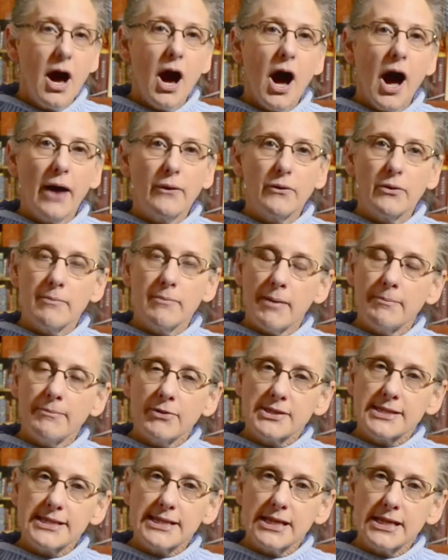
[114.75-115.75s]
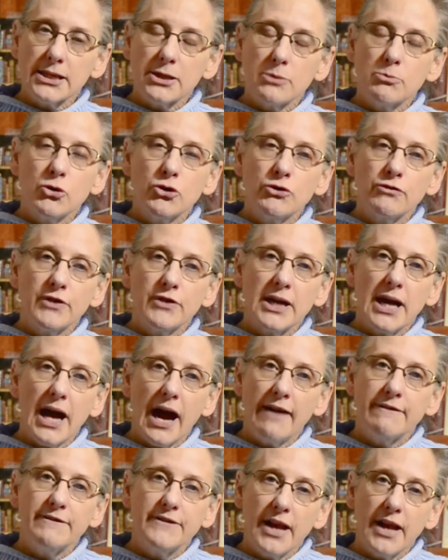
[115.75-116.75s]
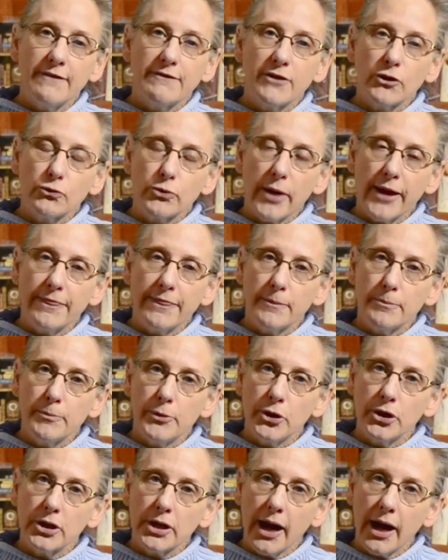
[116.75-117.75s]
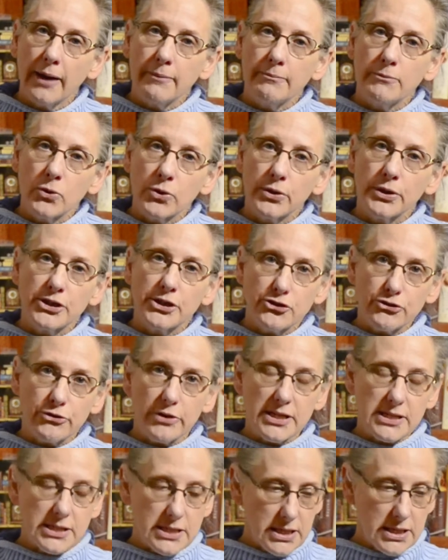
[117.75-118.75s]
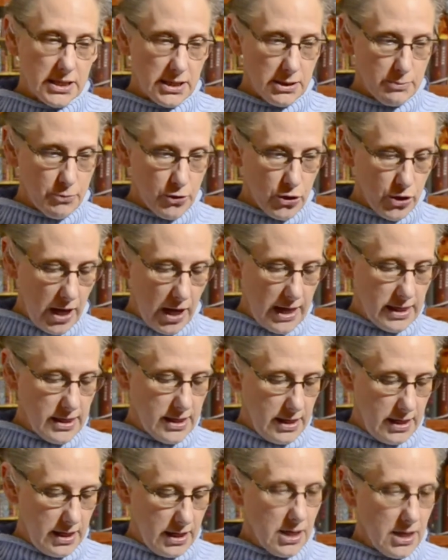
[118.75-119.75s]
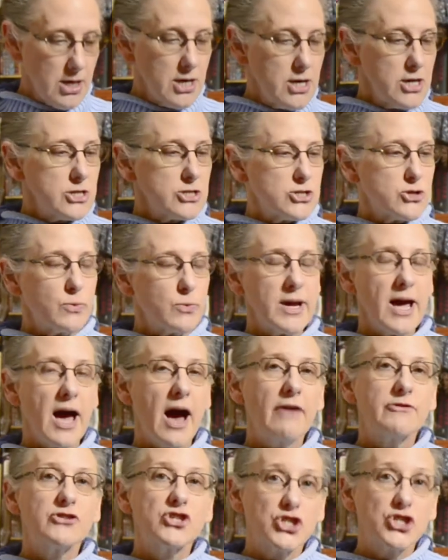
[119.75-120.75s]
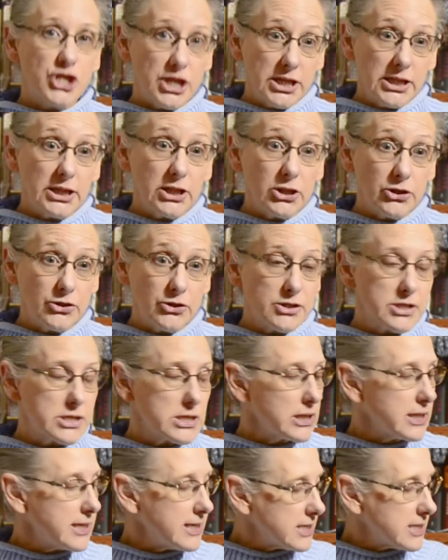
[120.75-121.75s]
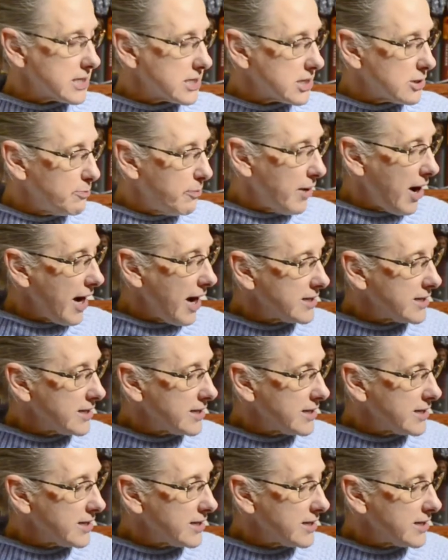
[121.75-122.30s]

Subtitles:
I remember seeing the movie. I've never read the book. I'm more interested in the book, I think. So we have Schindler's List by